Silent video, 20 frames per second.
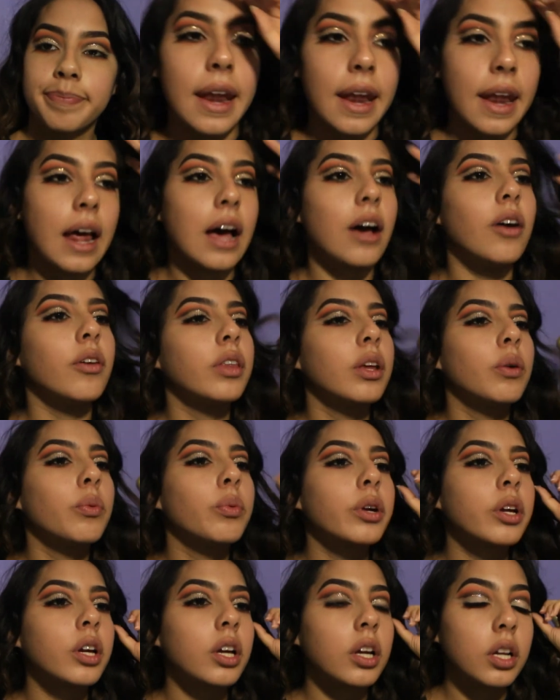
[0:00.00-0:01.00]
Now that
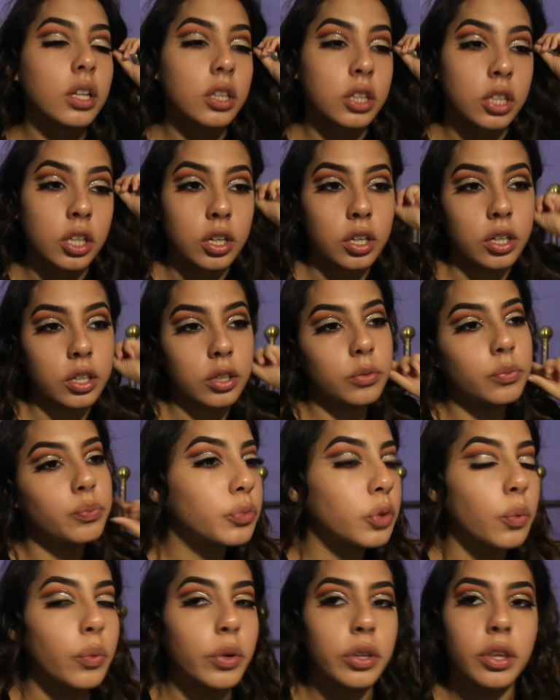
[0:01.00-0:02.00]
we're done
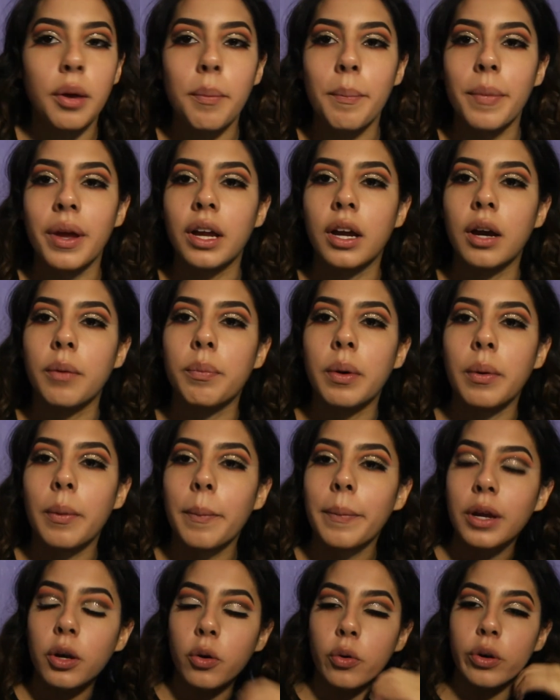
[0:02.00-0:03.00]
with our makeup, I'm
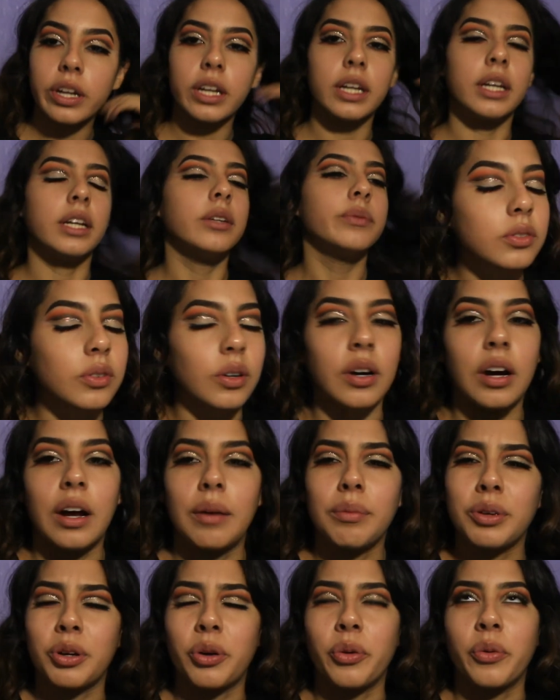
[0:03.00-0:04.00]
gonna be going in. Well,
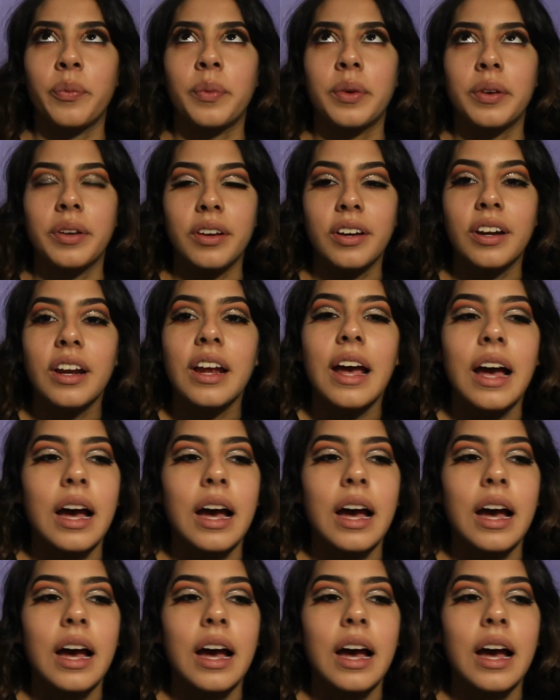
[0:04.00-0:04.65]
I'm not going to be in.